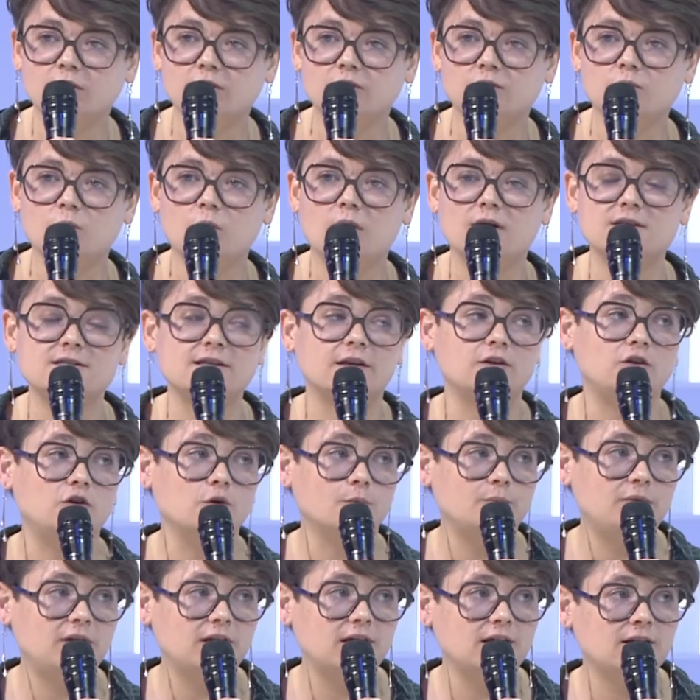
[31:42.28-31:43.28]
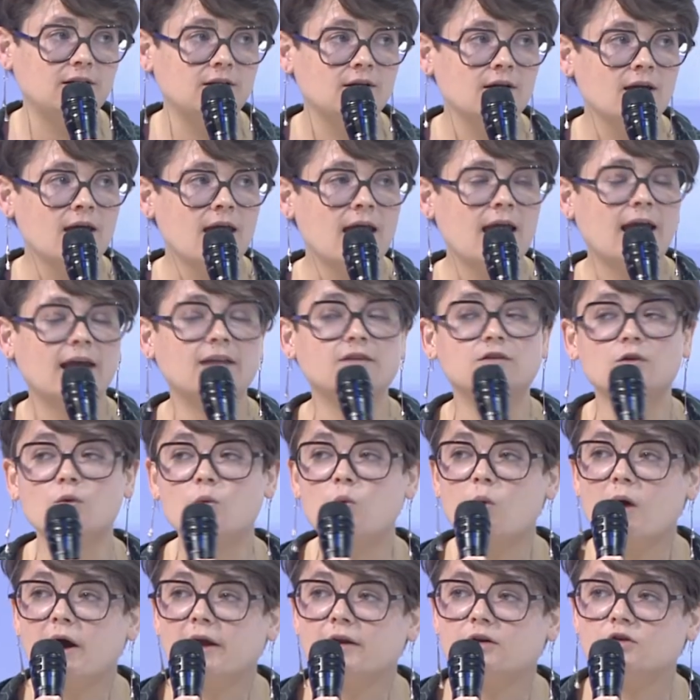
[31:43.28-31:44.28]
was adopted, and the
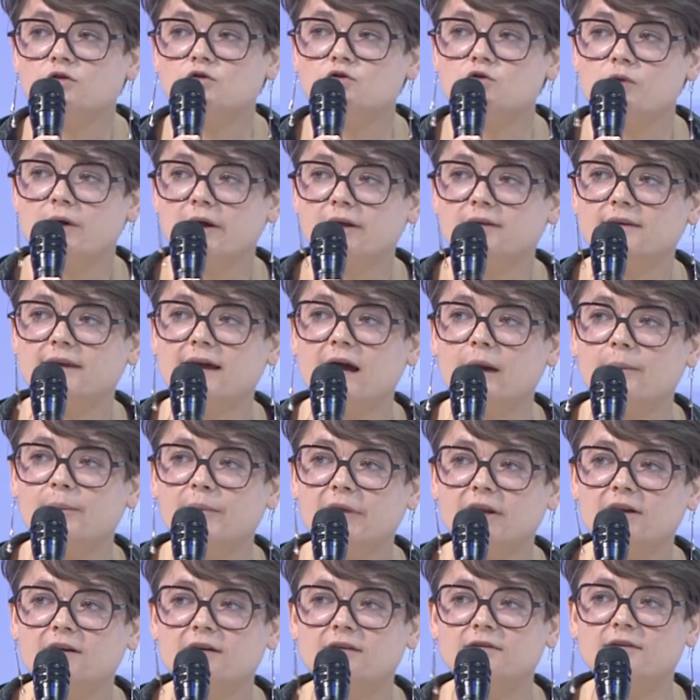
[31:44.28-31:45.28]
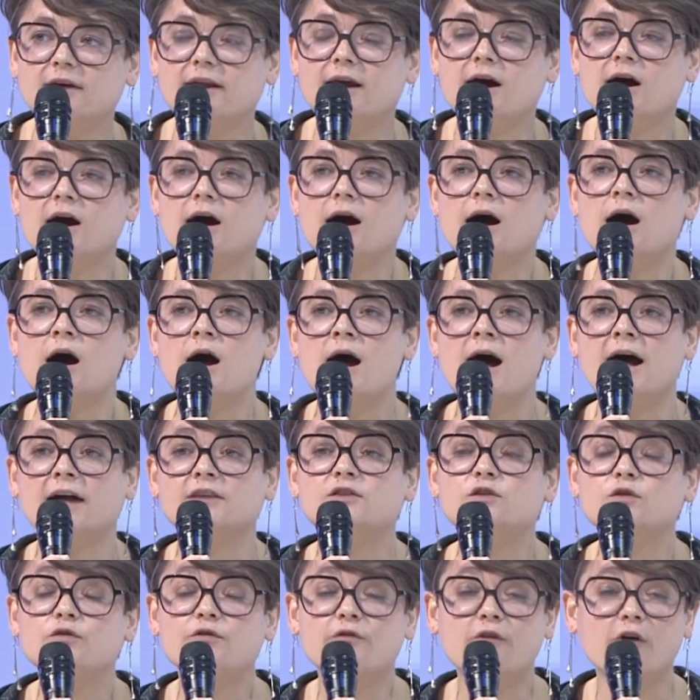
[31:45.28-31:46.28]
100 companies that are at
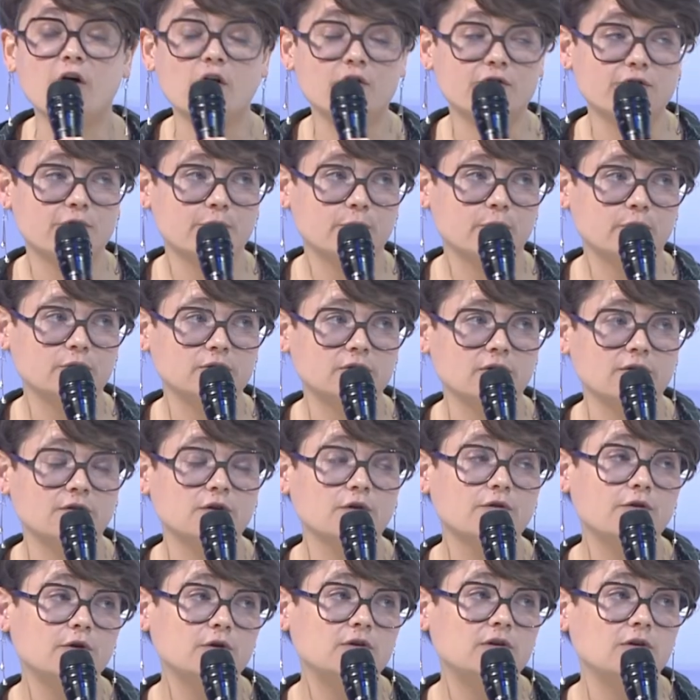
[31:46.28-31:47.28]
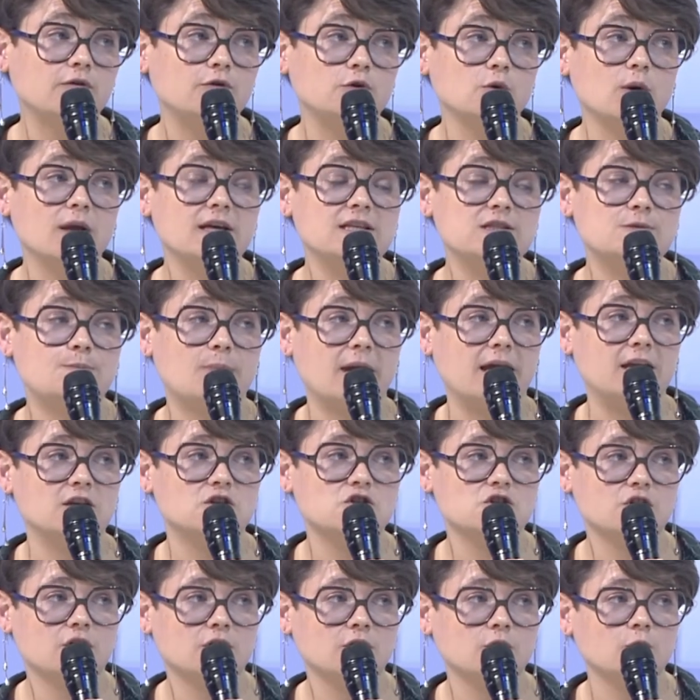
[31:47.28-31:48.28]
the forefront of the fossil fuel
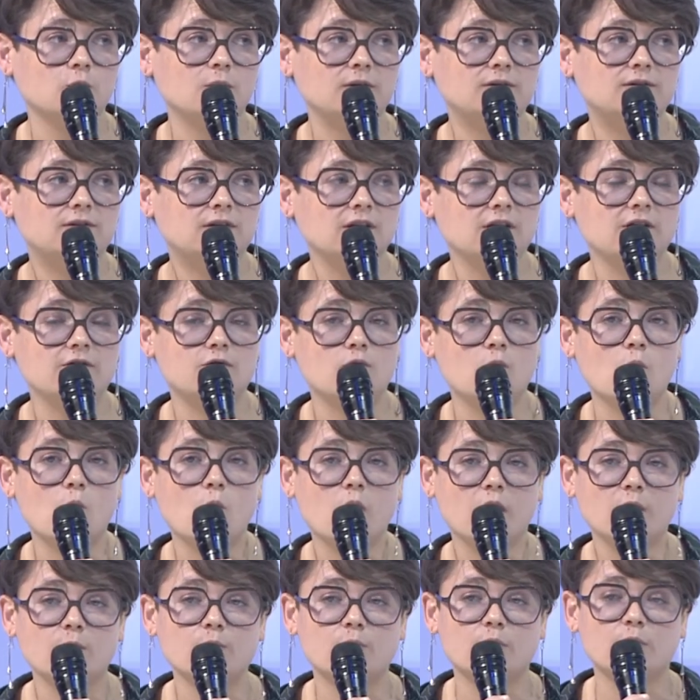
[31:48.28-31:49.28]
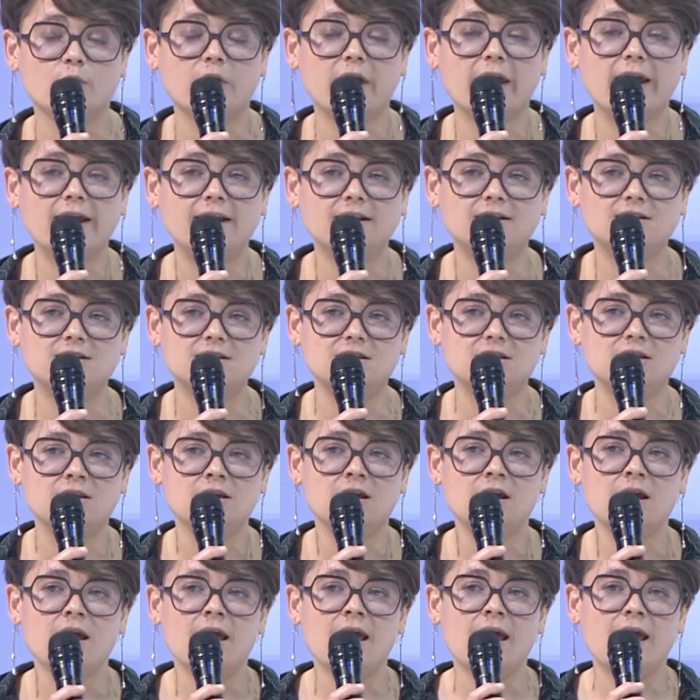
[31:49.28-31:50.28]
expansion receive
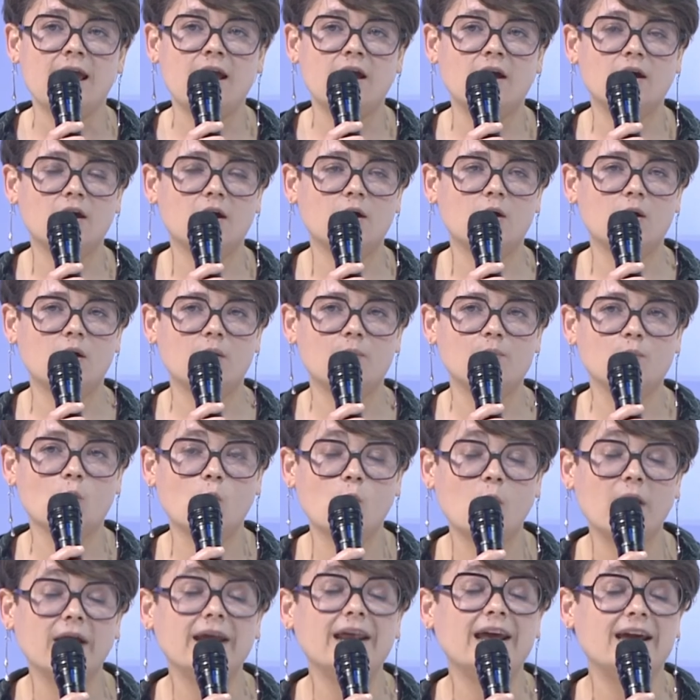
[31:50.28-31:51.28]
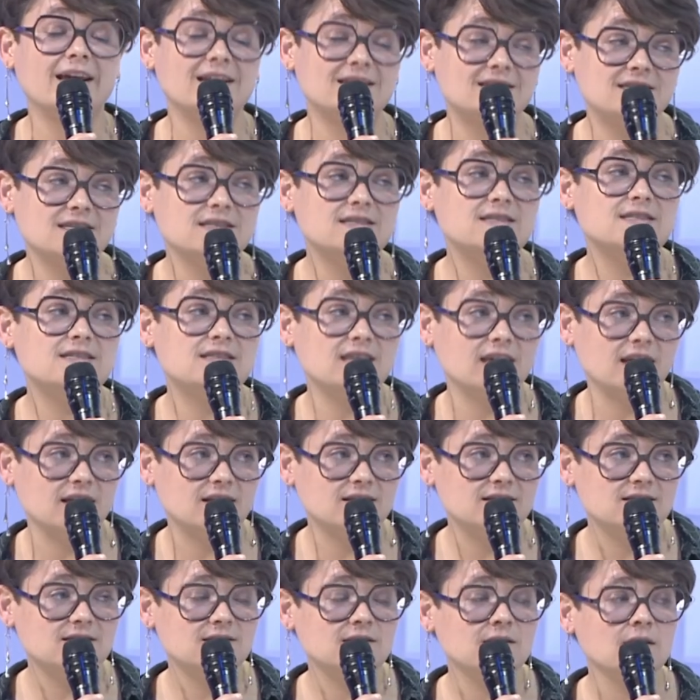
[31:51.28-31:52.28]

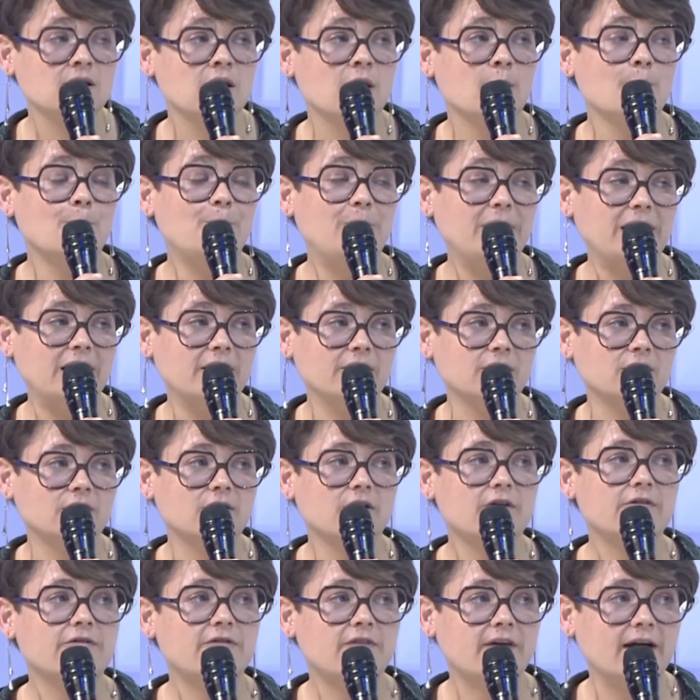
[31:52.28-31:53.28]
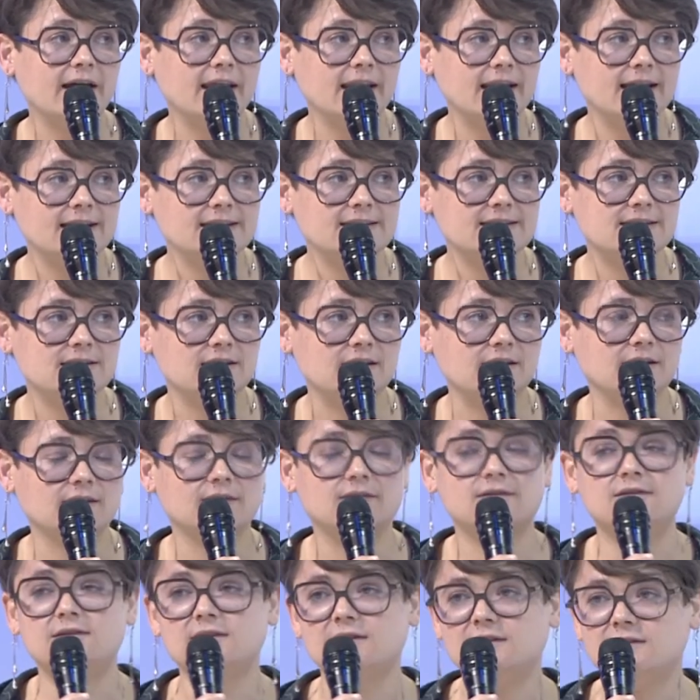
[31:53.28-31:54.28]
$1.86 billion of financing
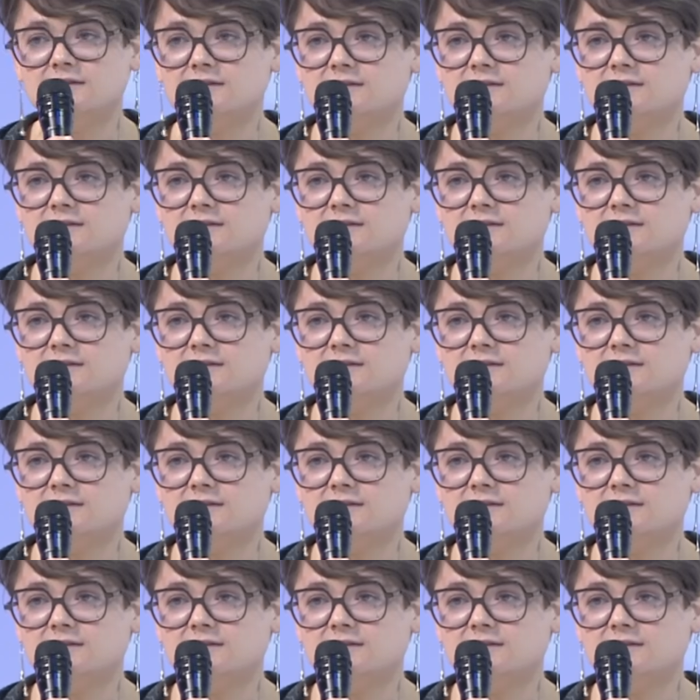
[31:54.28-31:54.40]
since